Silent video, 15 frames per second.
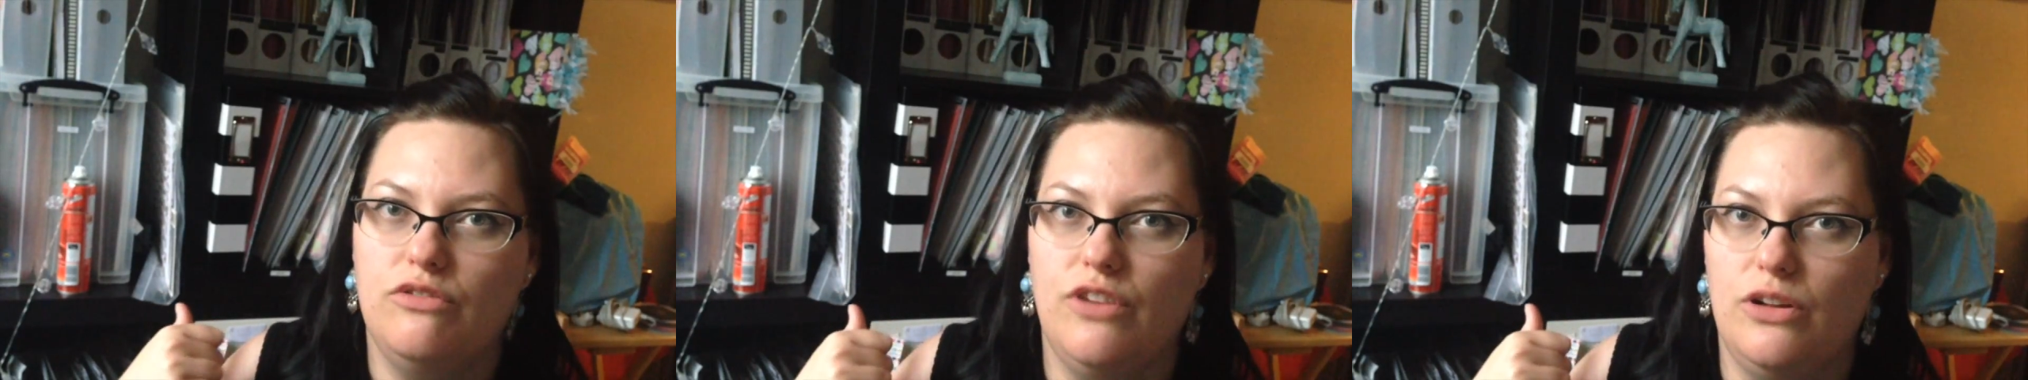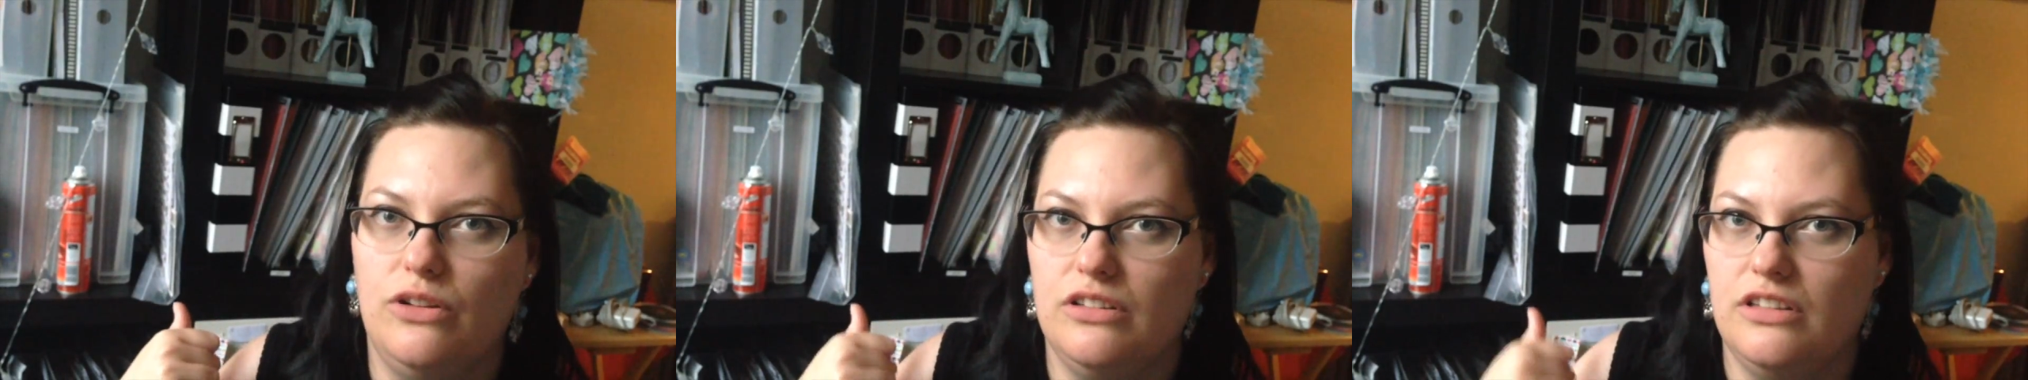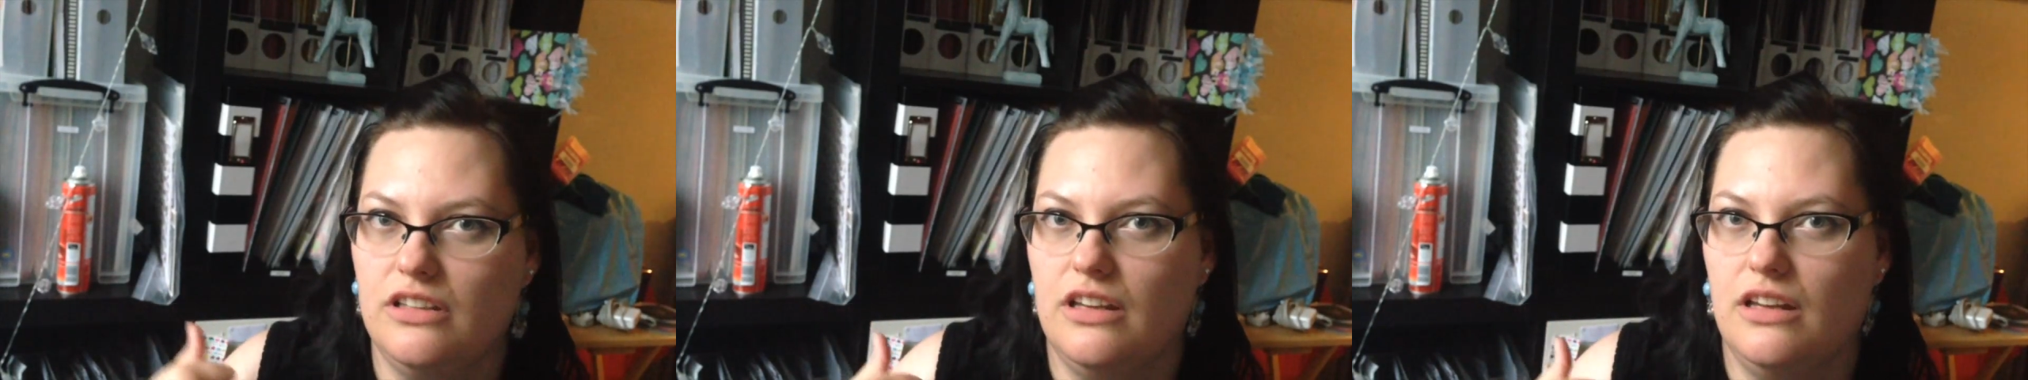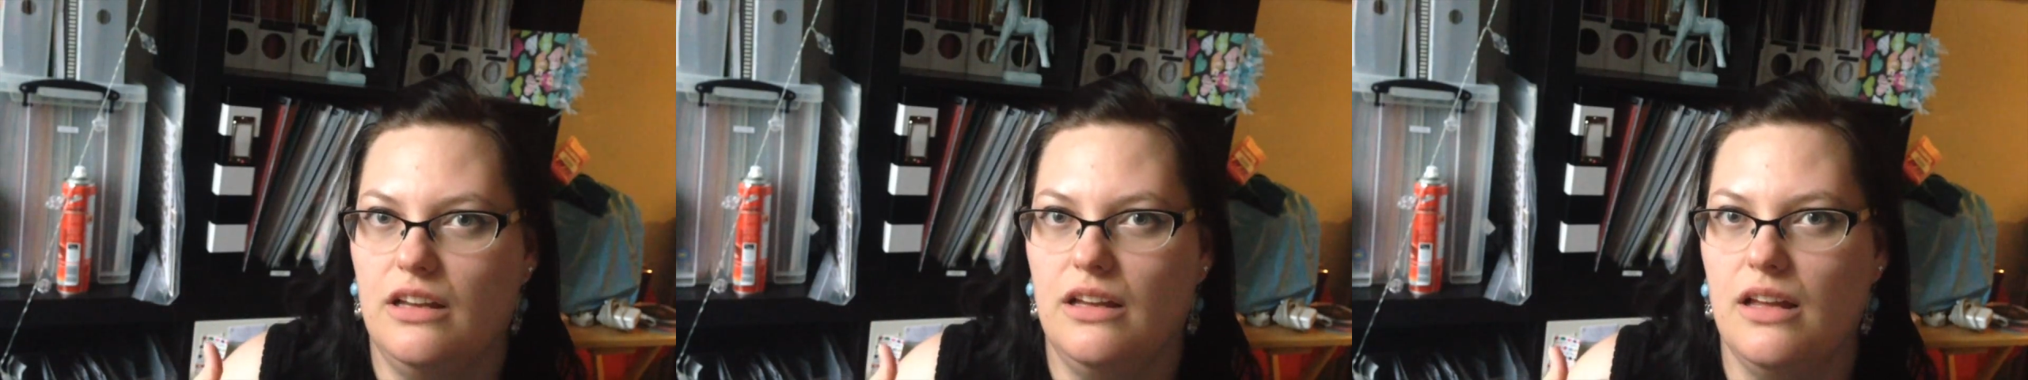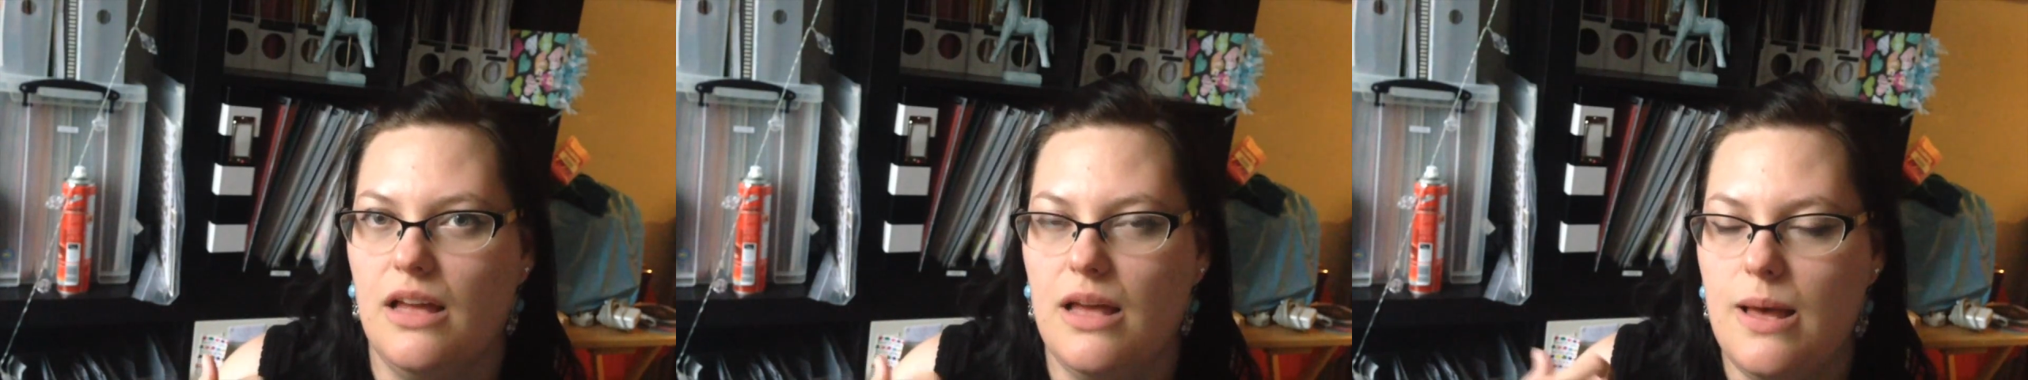folder
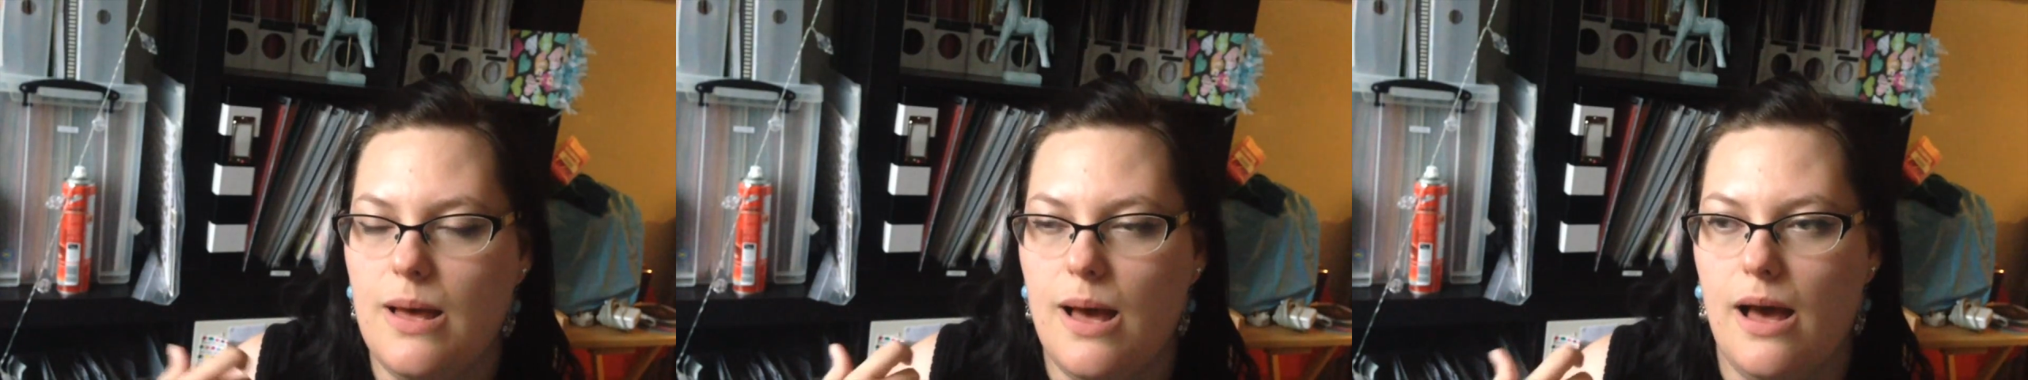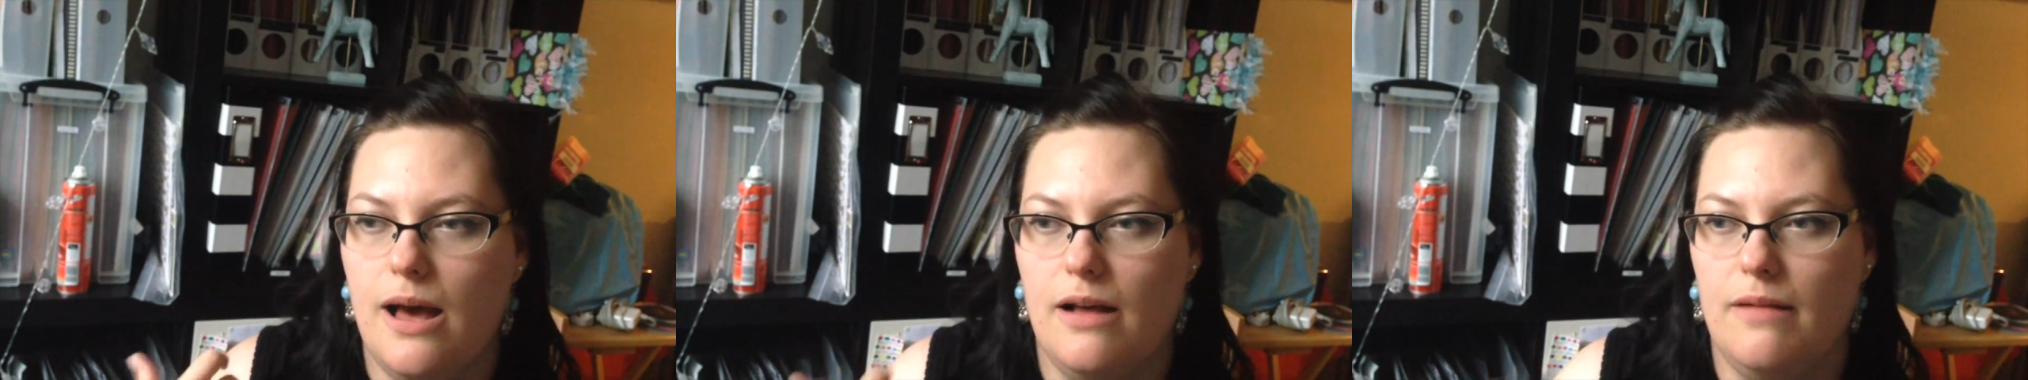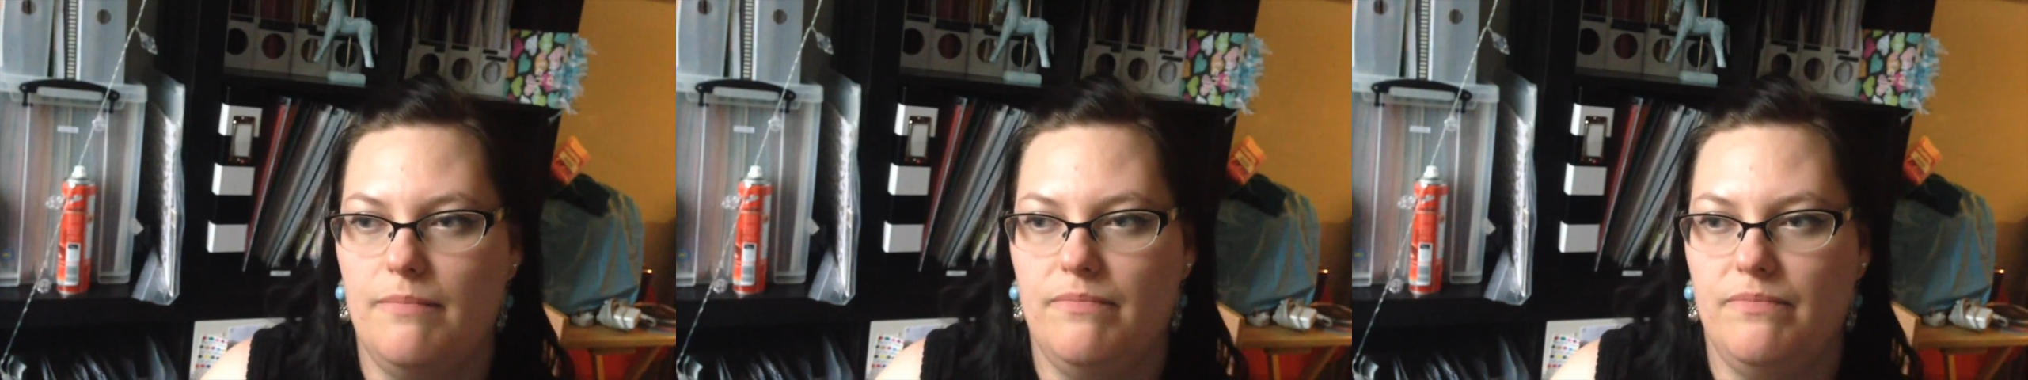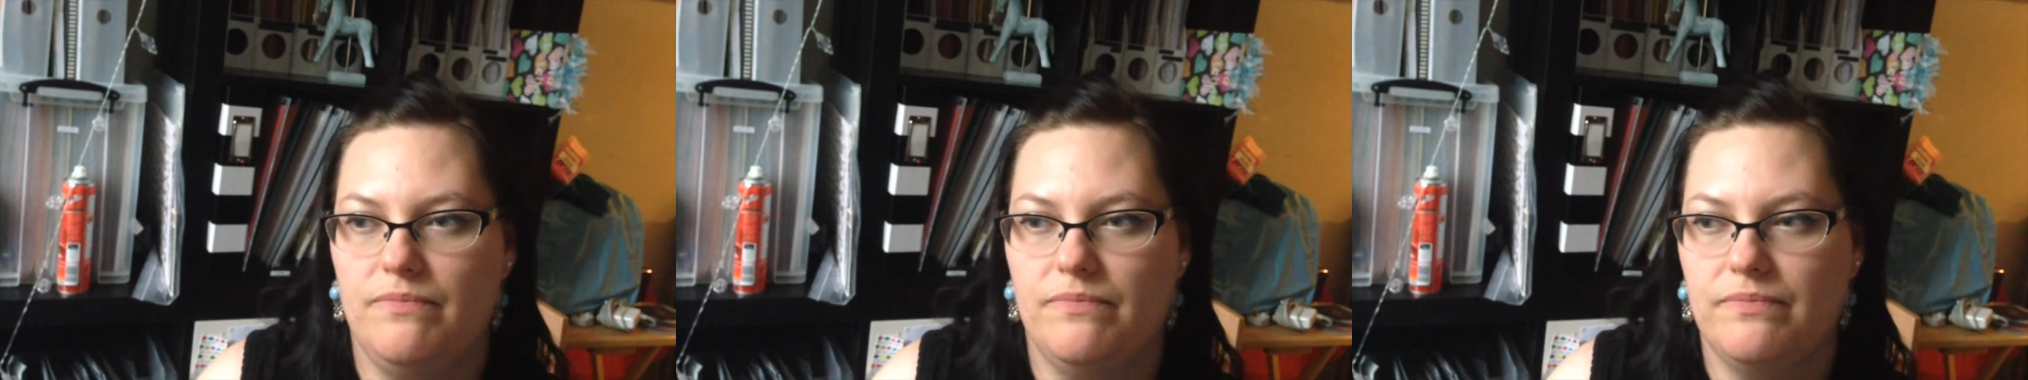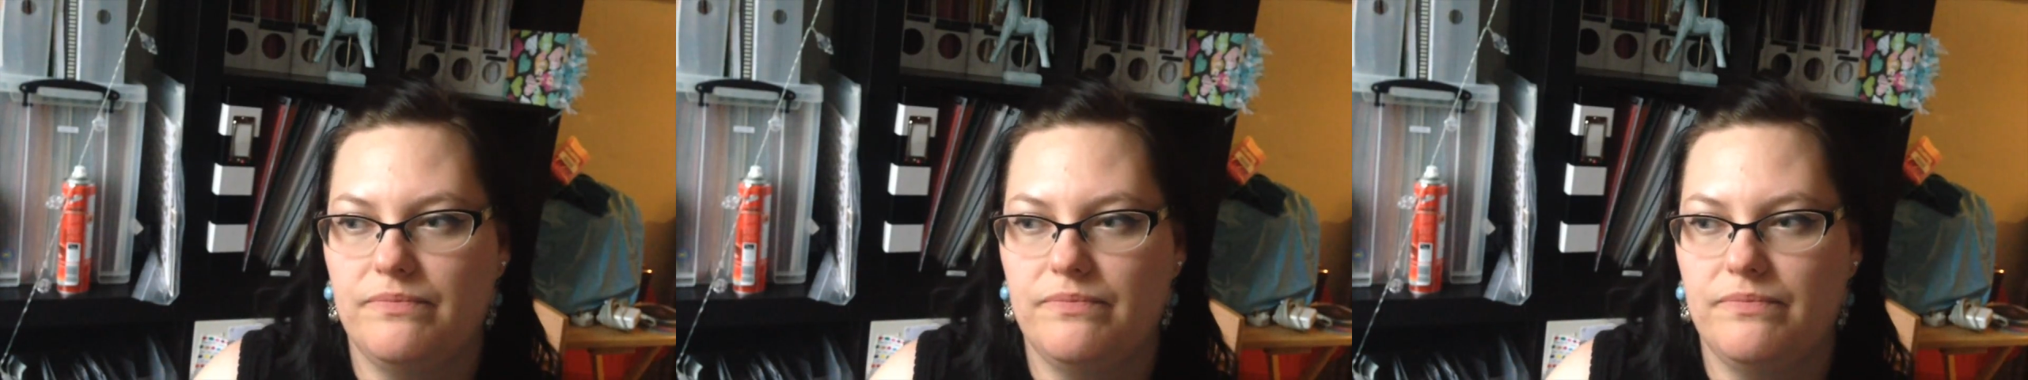um,